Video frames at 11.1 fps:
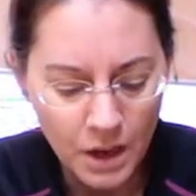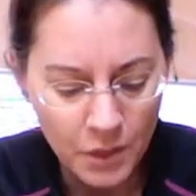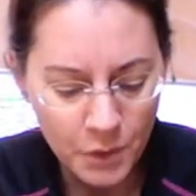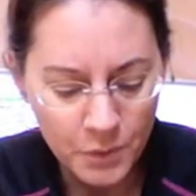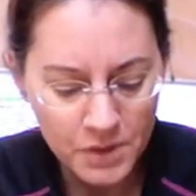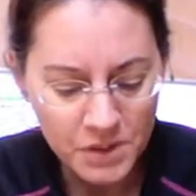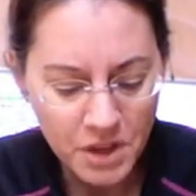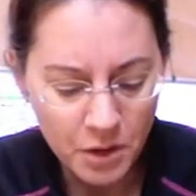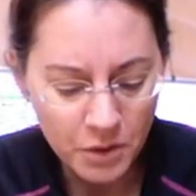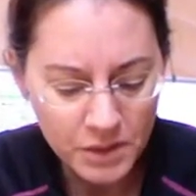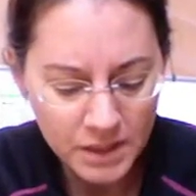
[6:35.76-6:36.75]
The
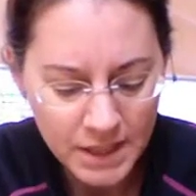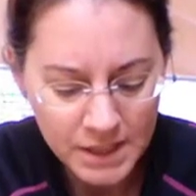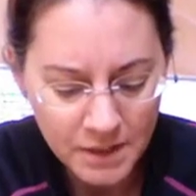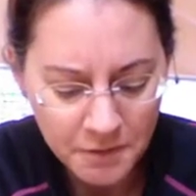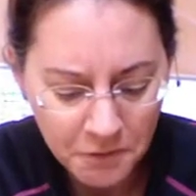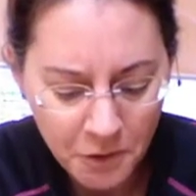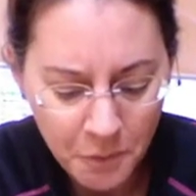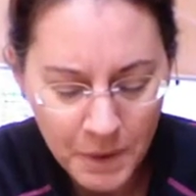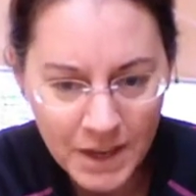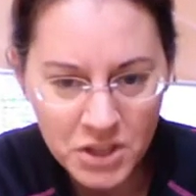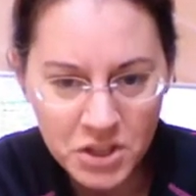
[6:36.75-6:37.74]
result is the
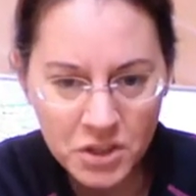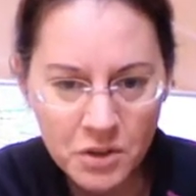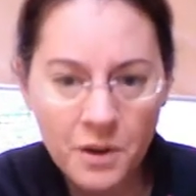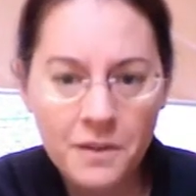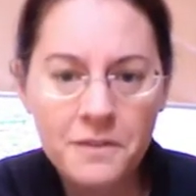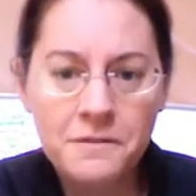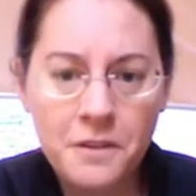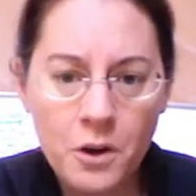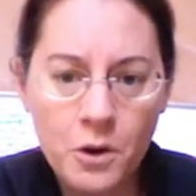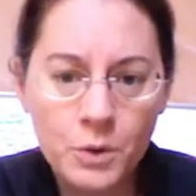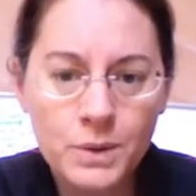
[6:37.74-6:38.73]
formation of
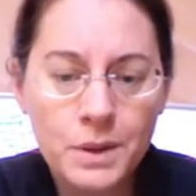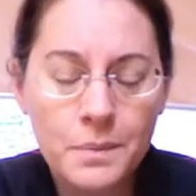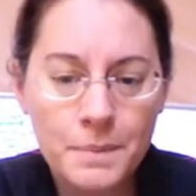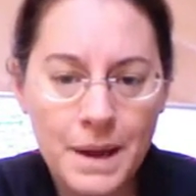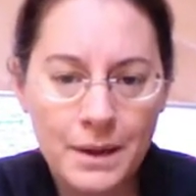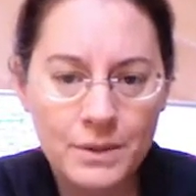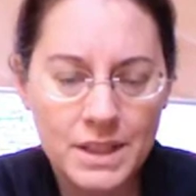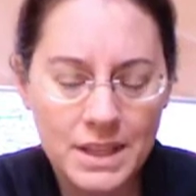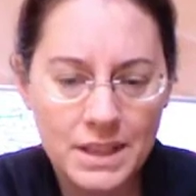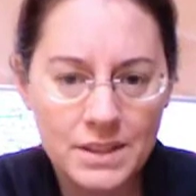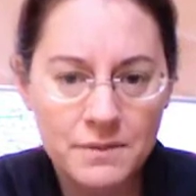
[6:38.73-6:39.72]
fold
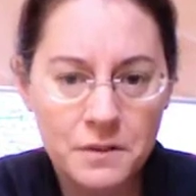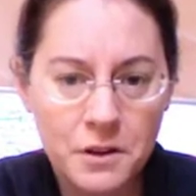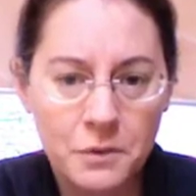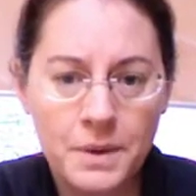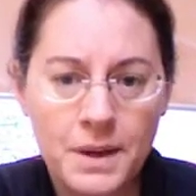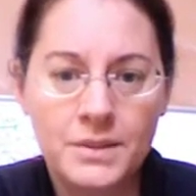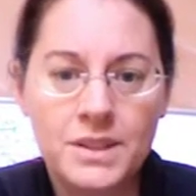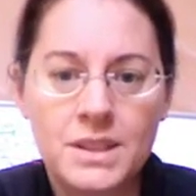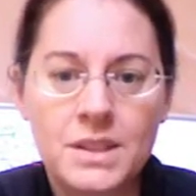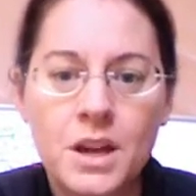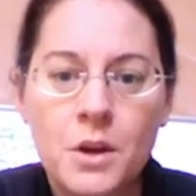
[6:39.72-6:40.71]
mountings. Fold
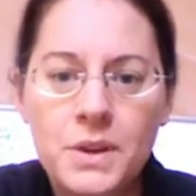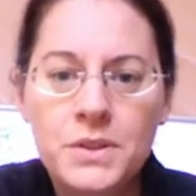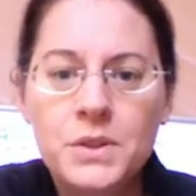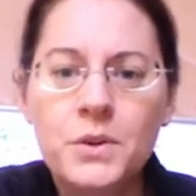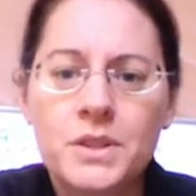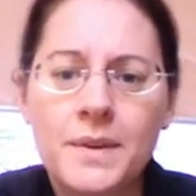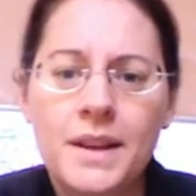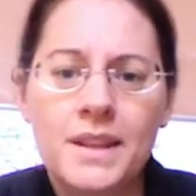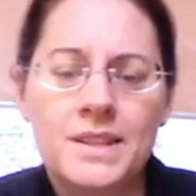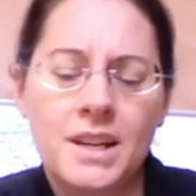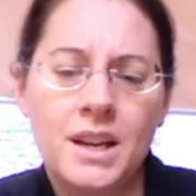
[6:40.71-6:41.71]
mountings. We talked about
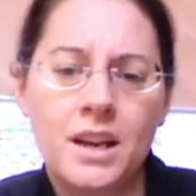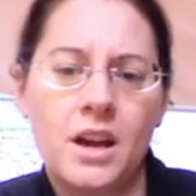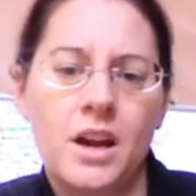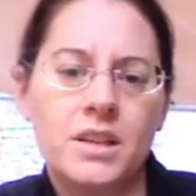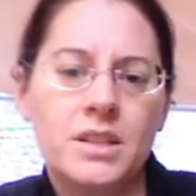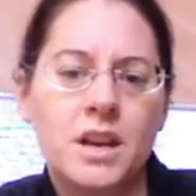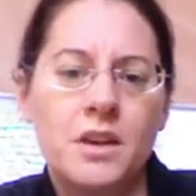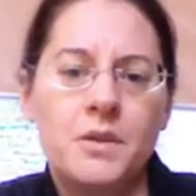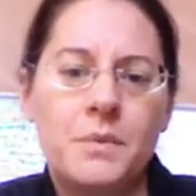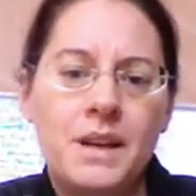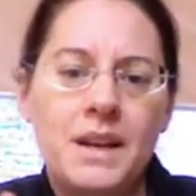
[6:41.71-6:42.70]
this in class
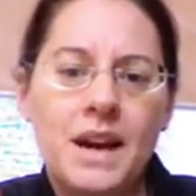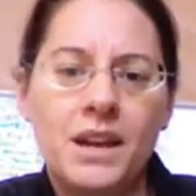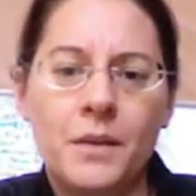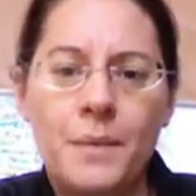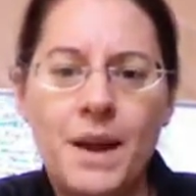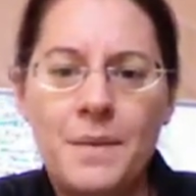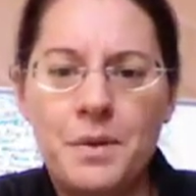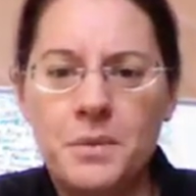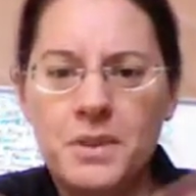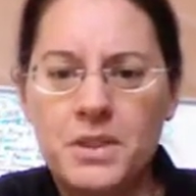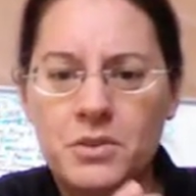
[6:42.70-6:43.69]
when we had our paper and
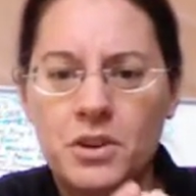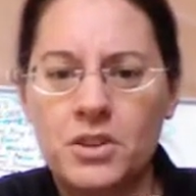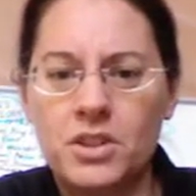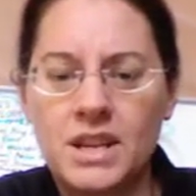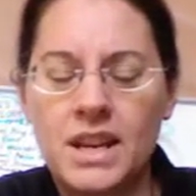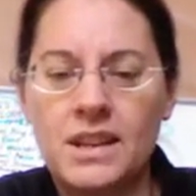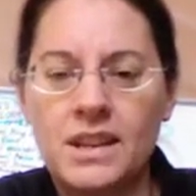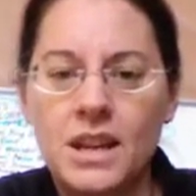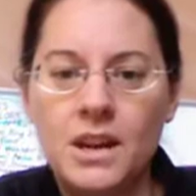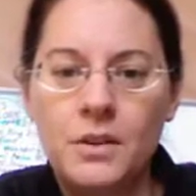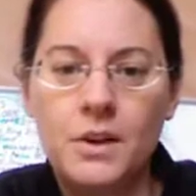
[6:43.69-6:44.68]
we scrunched it
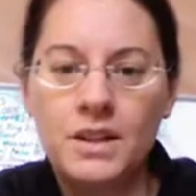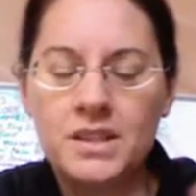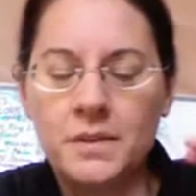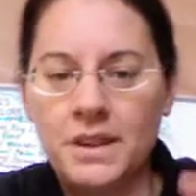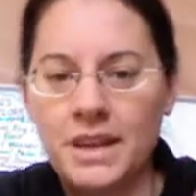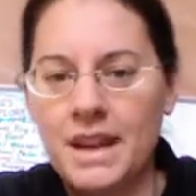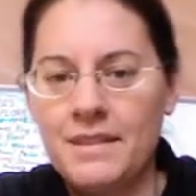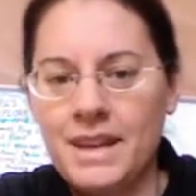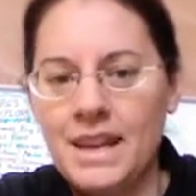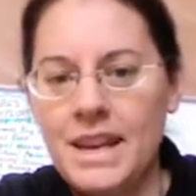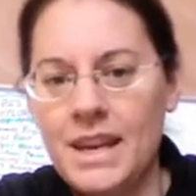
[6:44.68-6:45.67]
when something
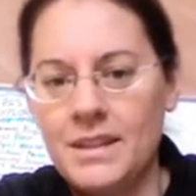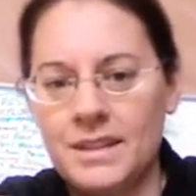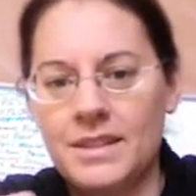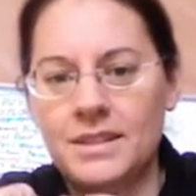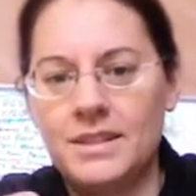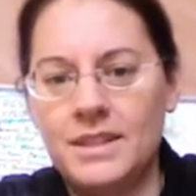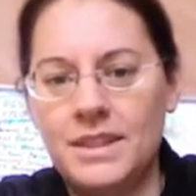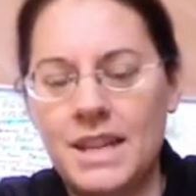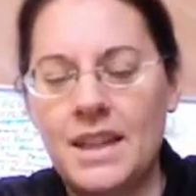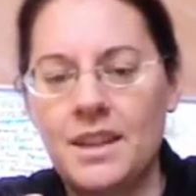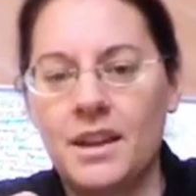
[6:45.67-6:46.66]
heavy hit
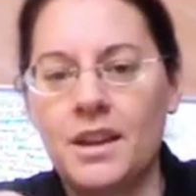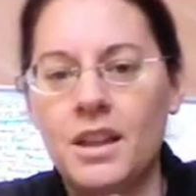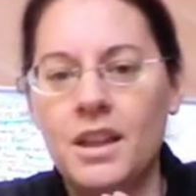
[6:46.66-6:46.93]
together.